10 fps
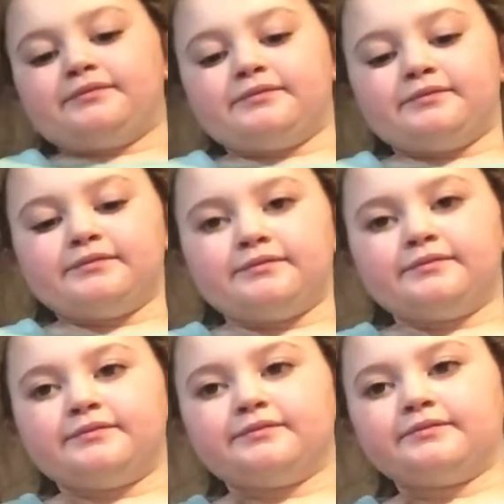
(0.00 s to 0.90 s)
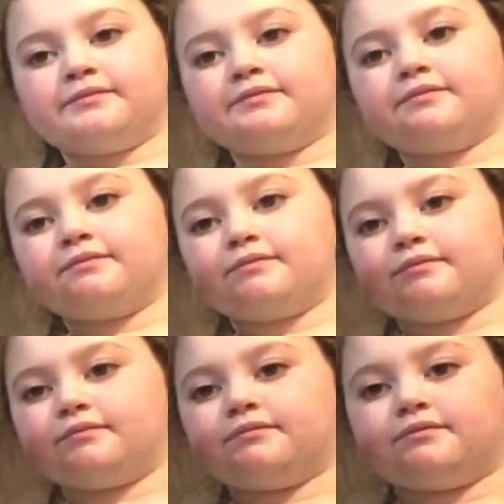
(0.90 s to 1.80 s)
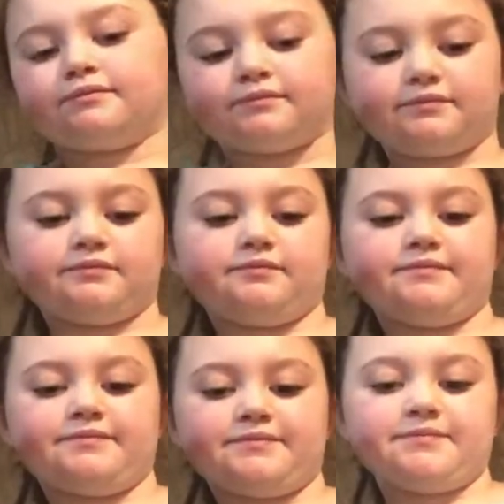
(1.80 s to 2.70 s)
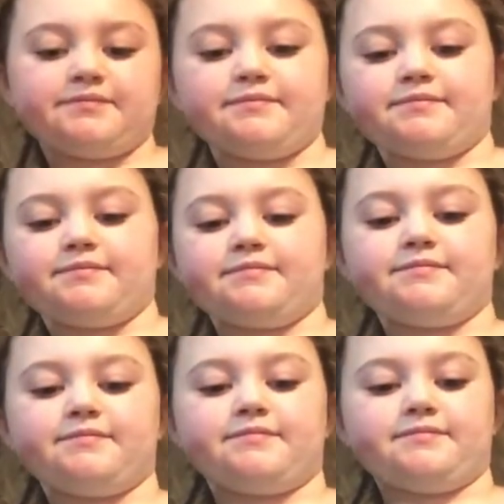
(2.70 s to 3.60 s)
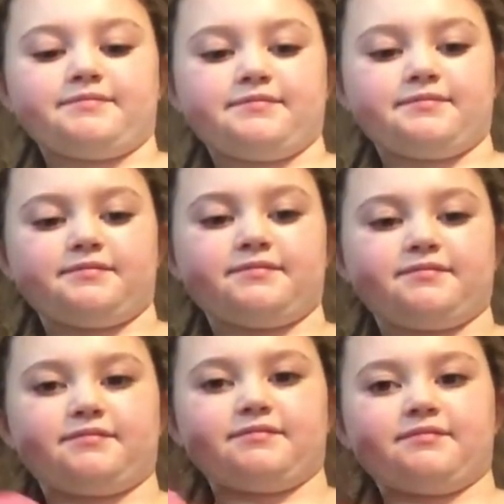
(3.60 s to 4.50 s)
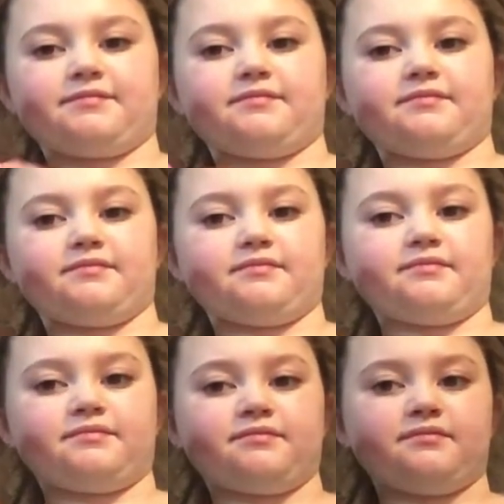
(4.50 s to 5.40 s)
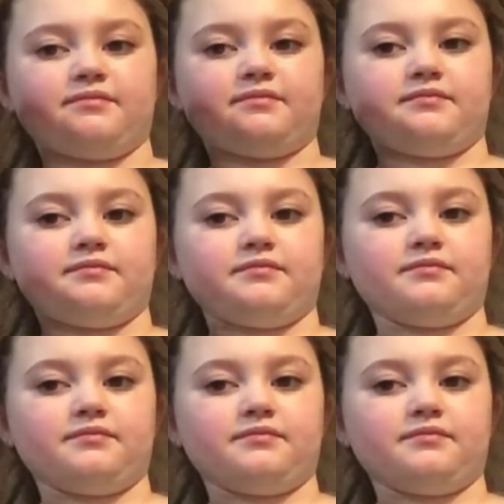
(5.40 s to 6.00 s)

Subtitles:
No words are spoken by the person on screen.